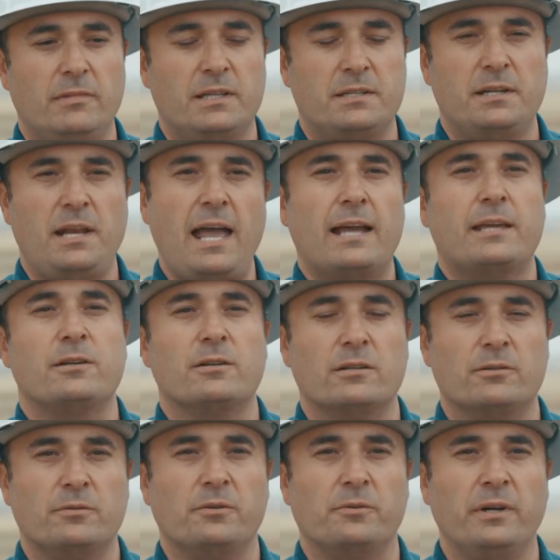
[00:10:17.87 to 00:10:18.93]
it's an
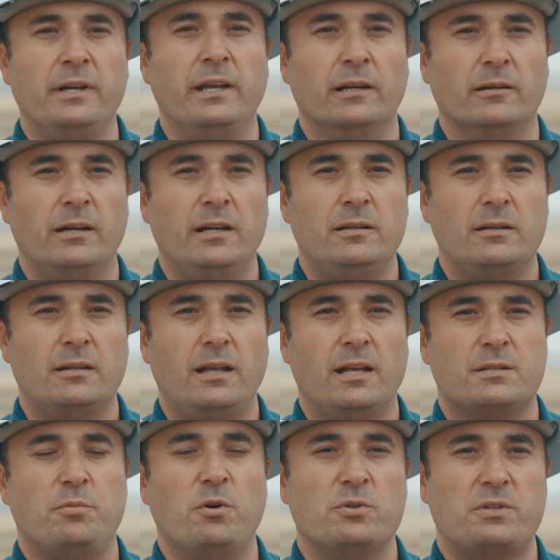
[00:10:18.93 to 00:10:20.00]
accurate reading, right?
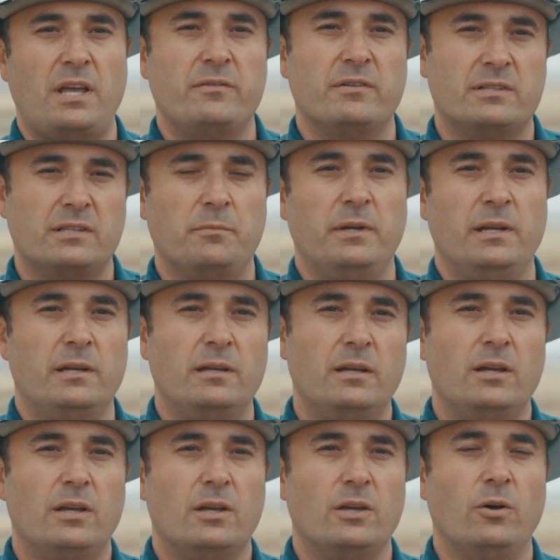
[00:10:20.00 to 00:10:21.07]
As opposed to having somebody
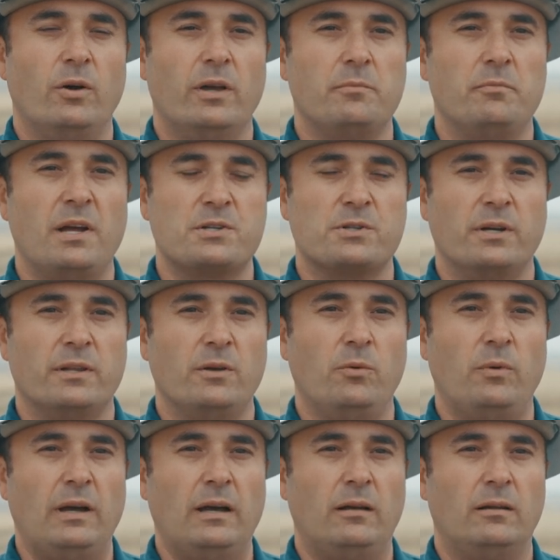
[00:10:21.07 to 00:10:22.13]
going measuring the
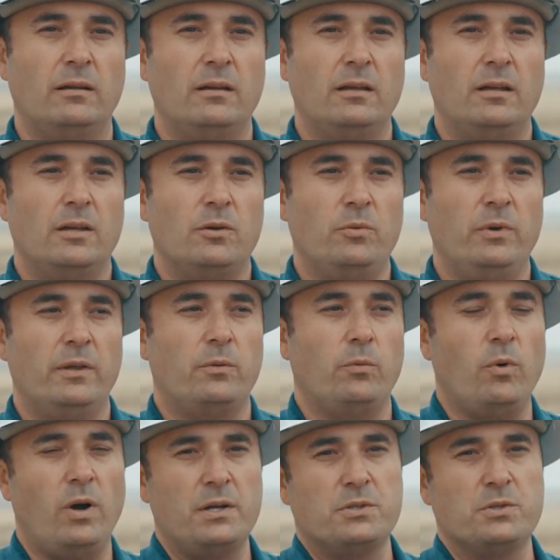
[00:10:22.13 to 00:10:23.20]
well with
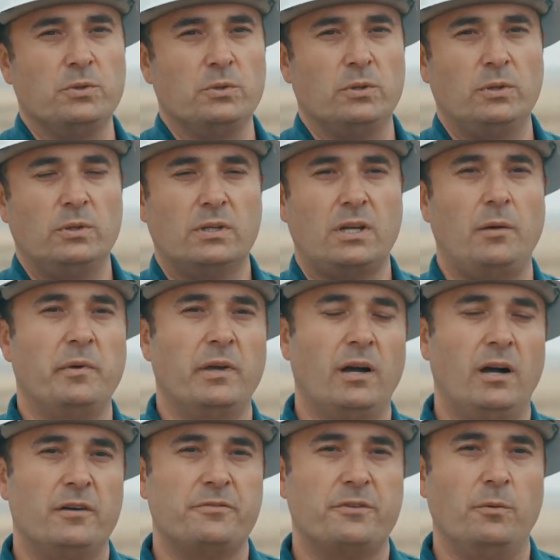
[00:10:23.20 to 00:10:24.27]
one tool, coming
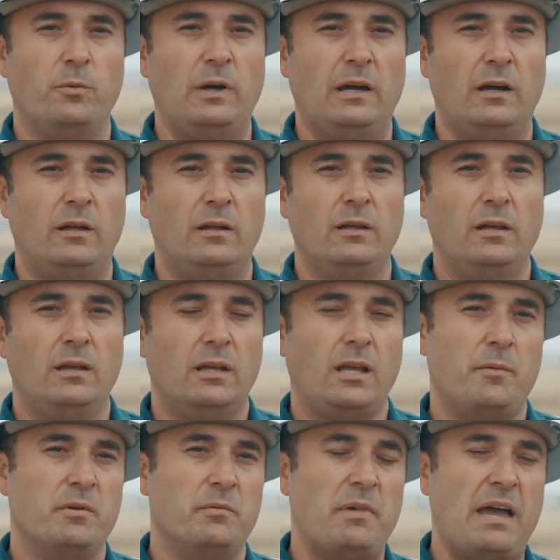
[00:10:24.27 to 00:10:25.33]
off the well,
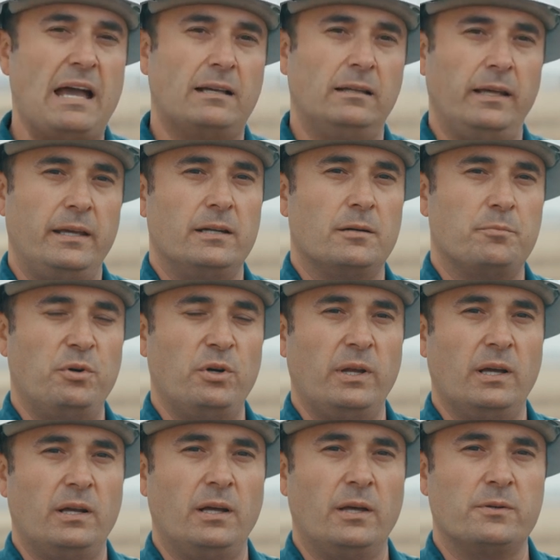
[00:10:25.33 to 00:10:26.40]
coming back later,
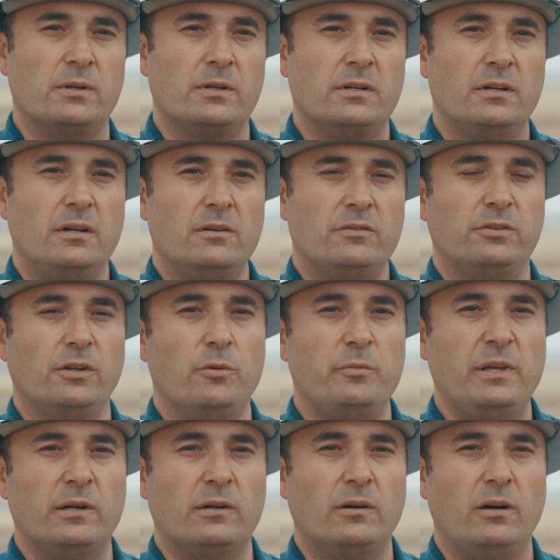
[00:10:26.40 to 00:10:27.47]
putting another flow
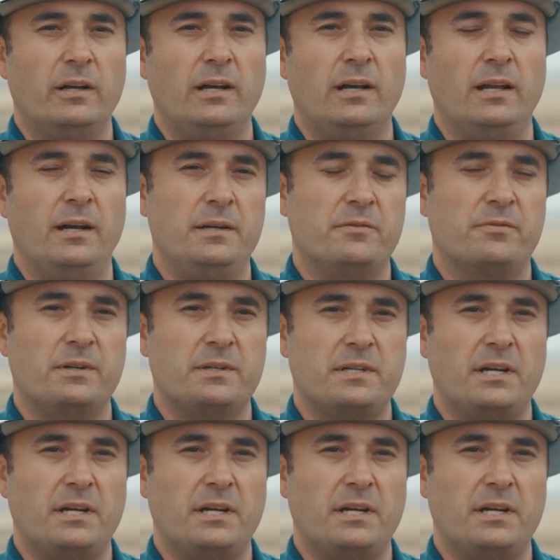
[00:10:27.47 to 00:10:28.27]
meter on it at a different